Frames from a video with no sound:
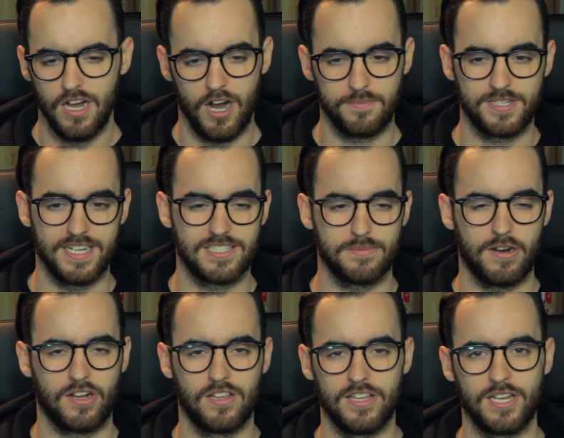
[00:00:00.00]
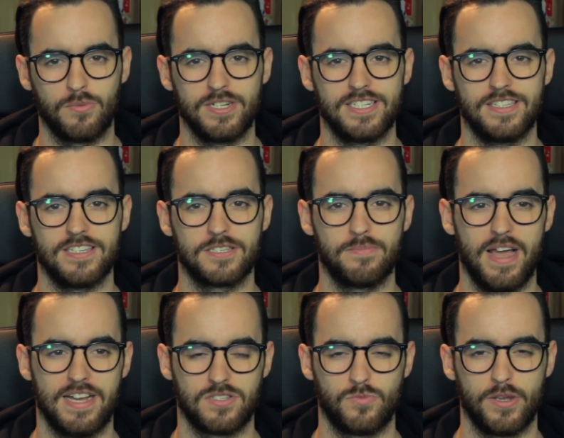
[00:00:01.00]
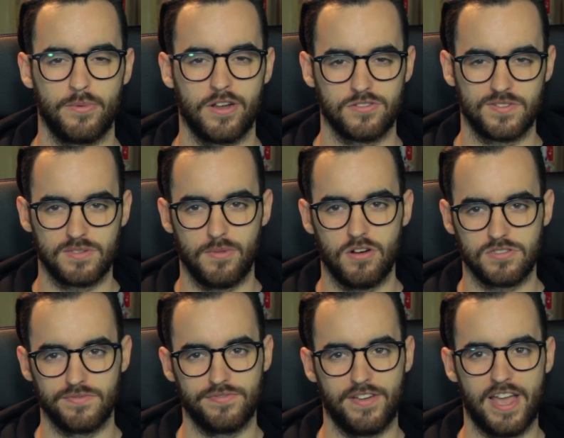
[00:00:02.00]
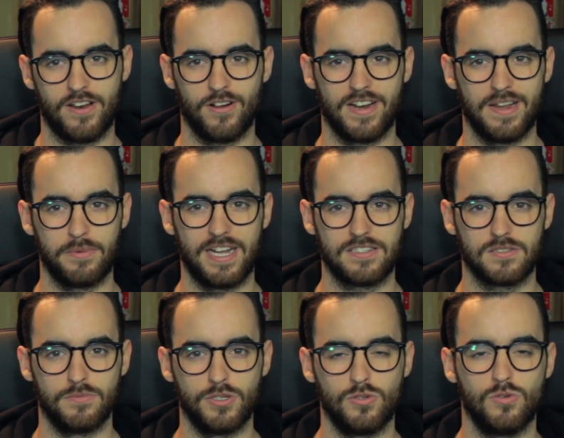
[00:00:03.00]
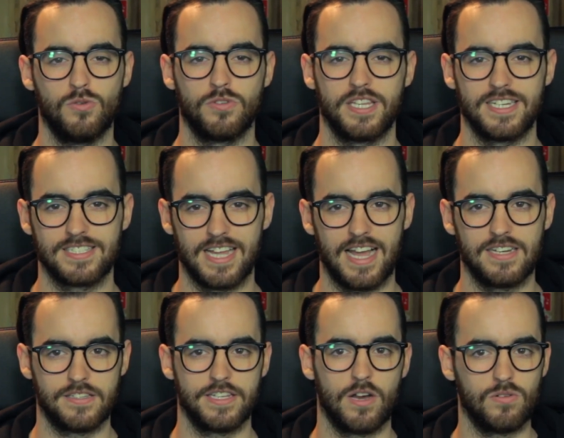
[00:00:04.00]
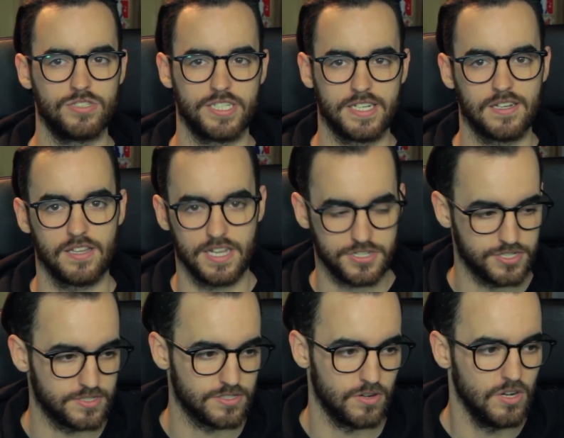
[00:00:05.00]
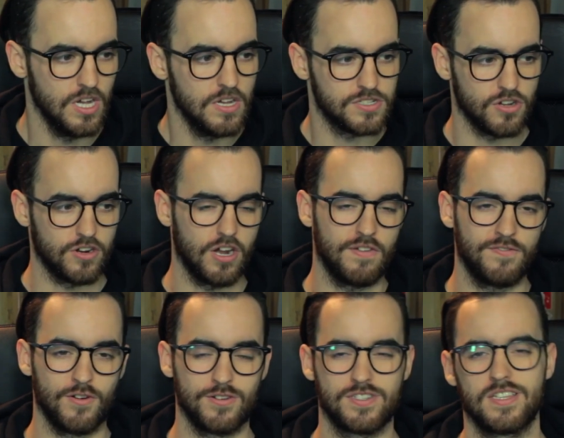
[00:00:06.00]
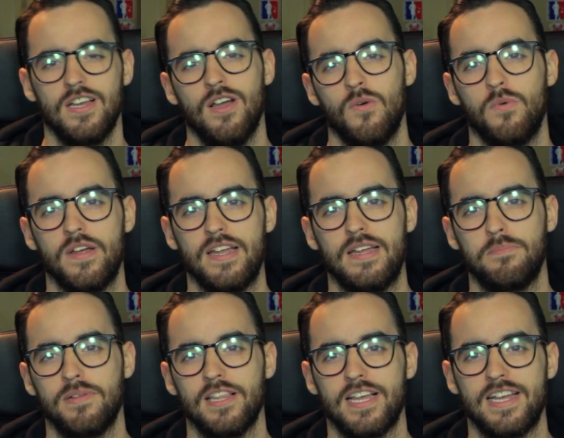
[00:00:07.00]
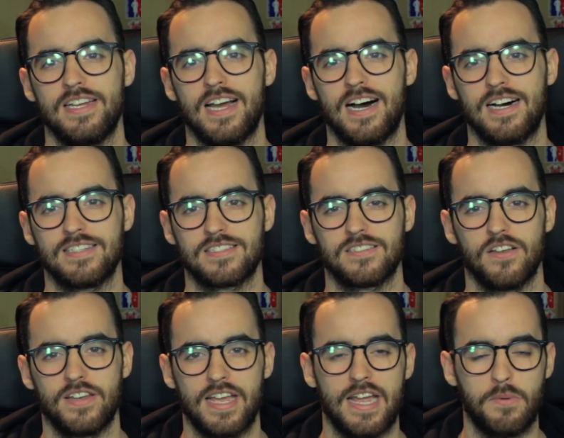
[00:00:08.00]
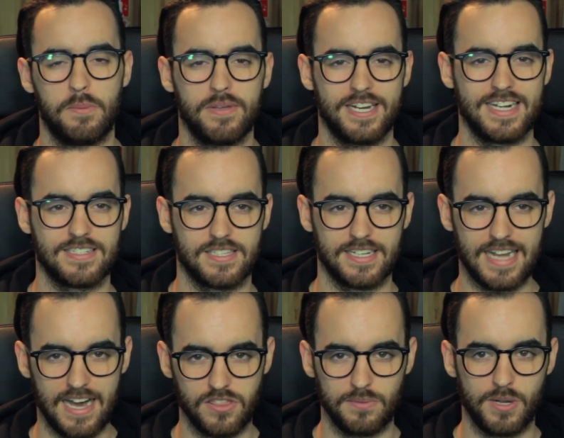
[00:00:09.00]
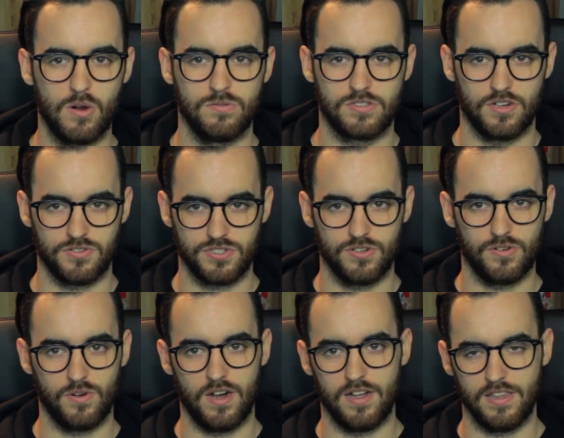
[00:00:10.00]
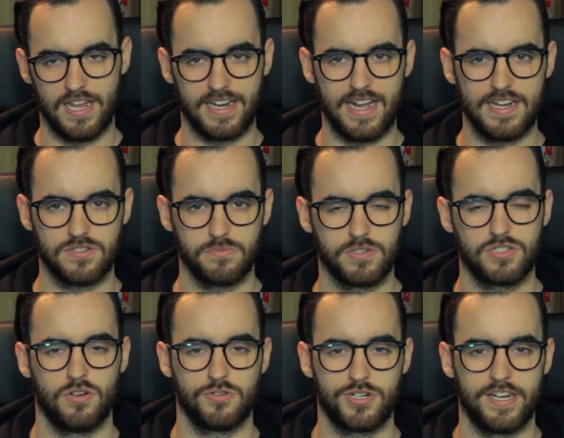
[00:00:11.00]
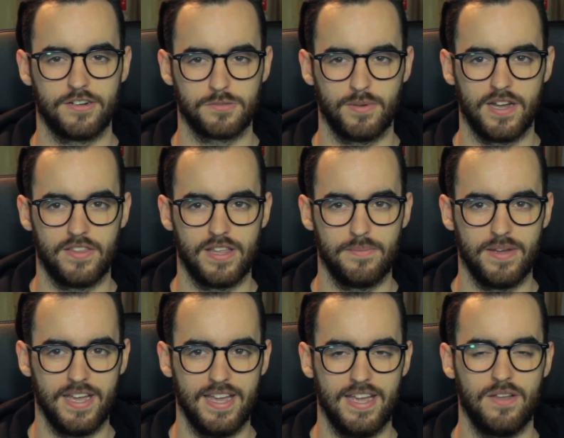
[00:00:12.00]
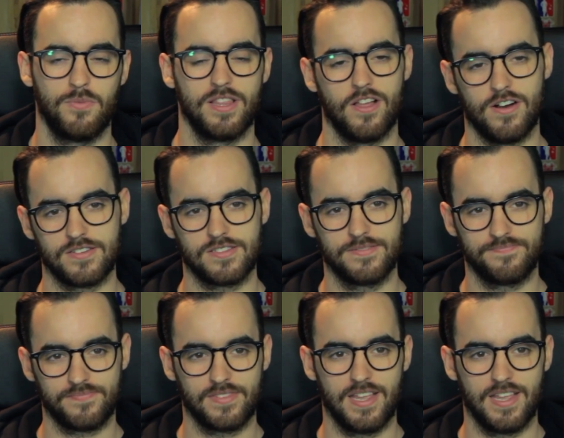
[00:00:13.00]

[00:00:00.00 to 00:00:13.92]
Updates about a clinic we did this past week. We also have some awesome fan art, and we got some new things to add to the OG collection. So, starting off first, we played on Sunday, and we played against the Gotham Goats. Also, a lot of guys from the Salt Shakers playing them, and we lost.